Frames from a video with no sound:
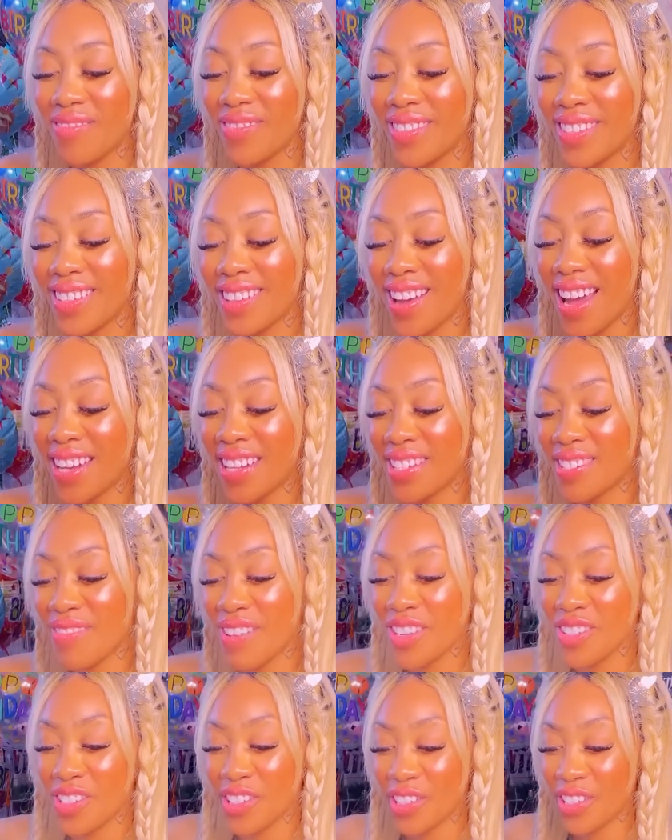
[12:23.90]
God is
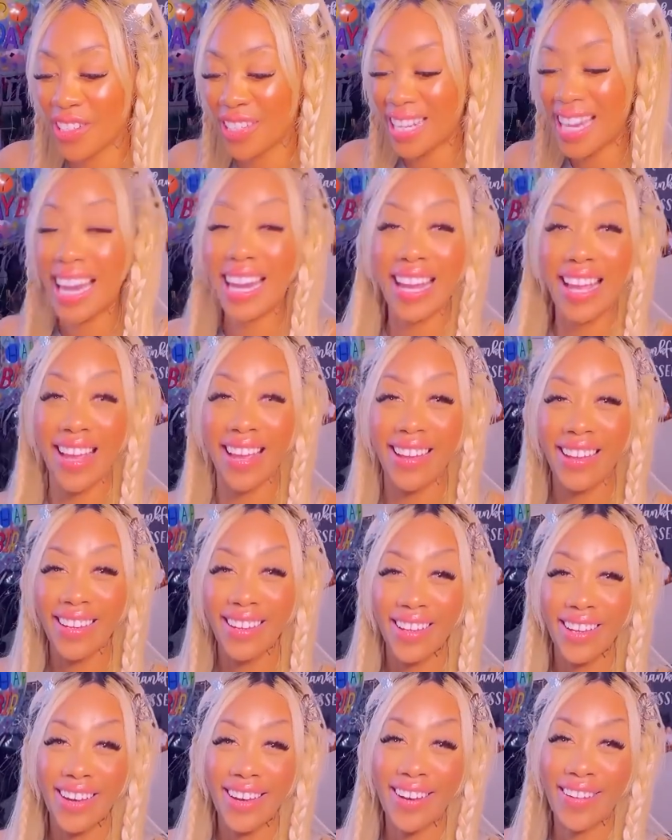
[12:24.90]
my sugar daddy.
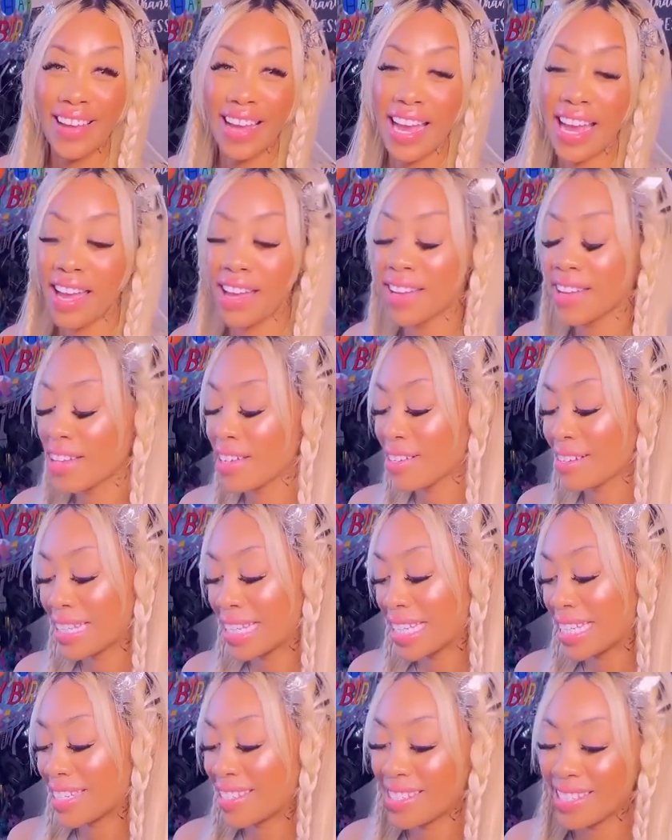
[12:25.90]
Okay?
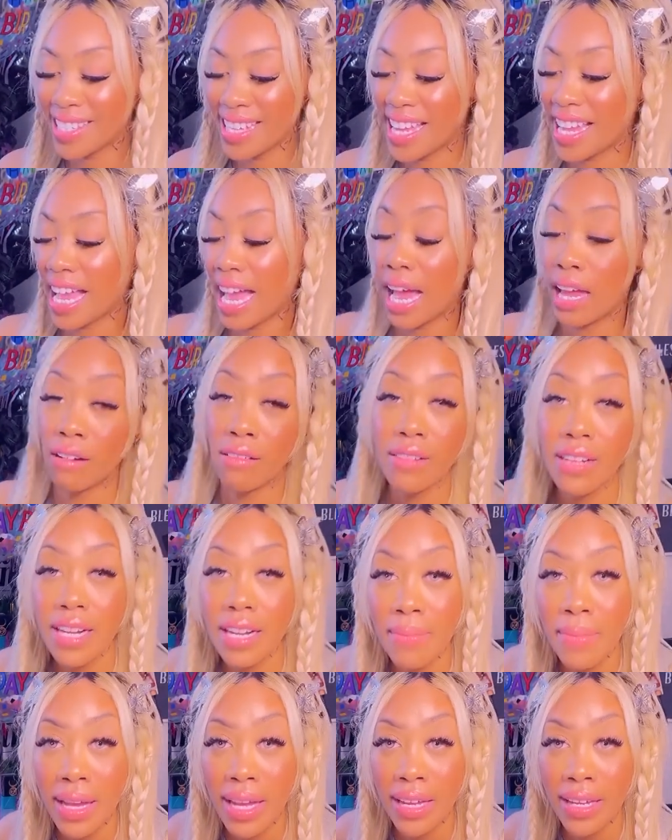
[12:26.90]
She's like, I don't need
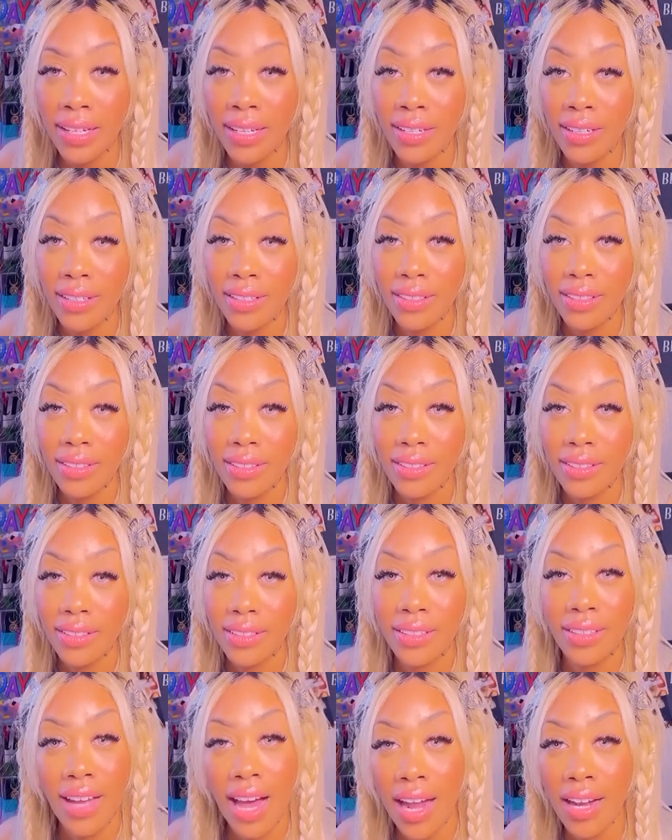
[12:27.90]
a man.
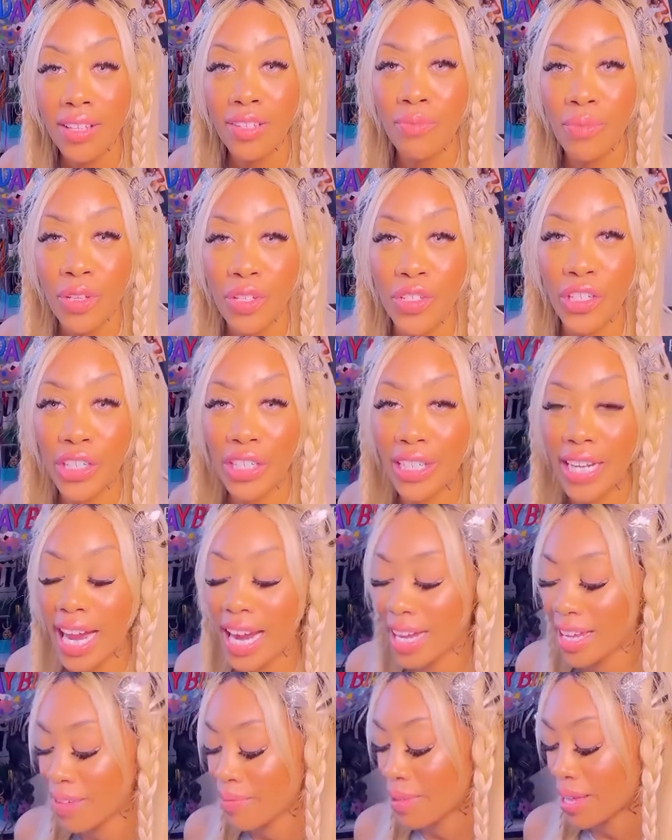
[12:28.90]
God is my sugar
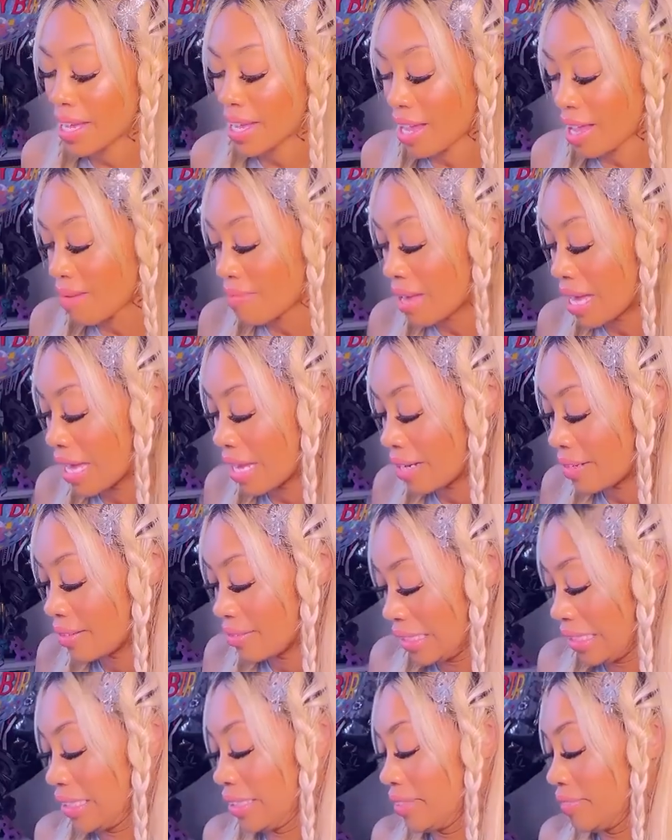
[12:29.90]
daddy. I'm like, amen.
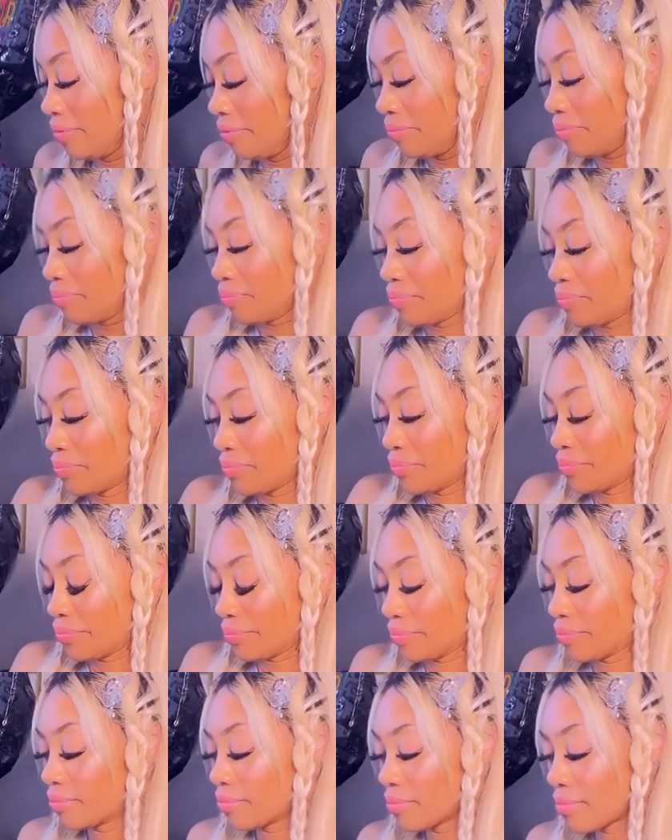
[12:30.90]

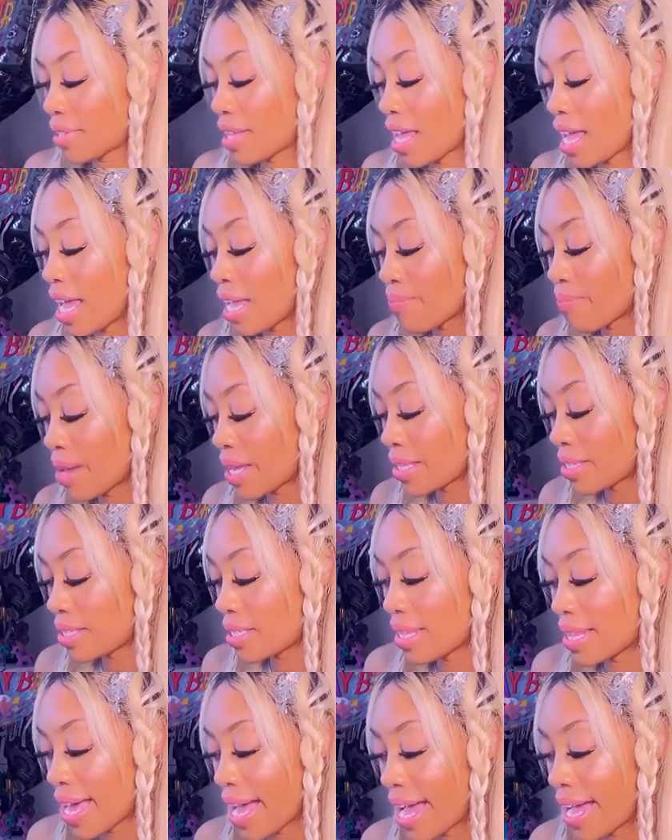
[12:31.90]
Amen
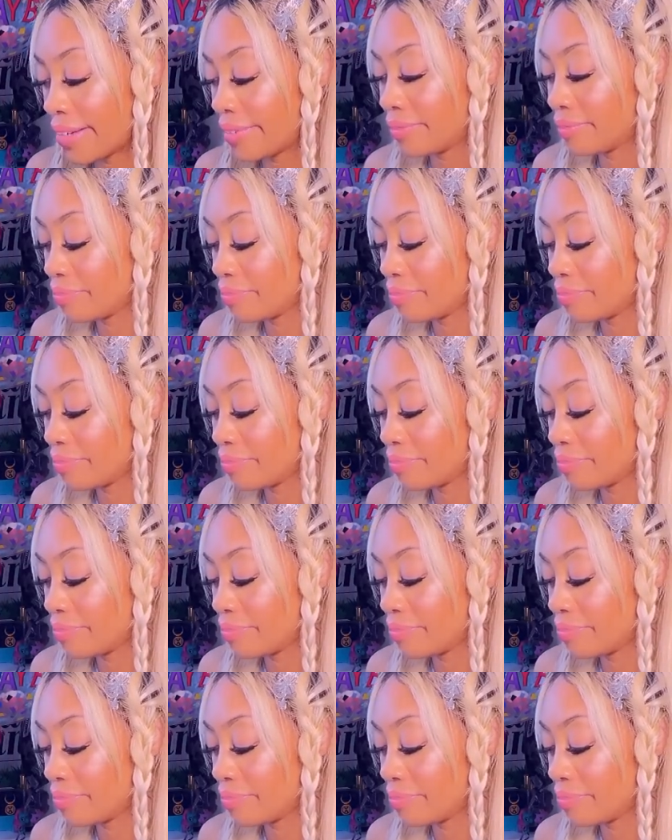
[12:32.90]
to that.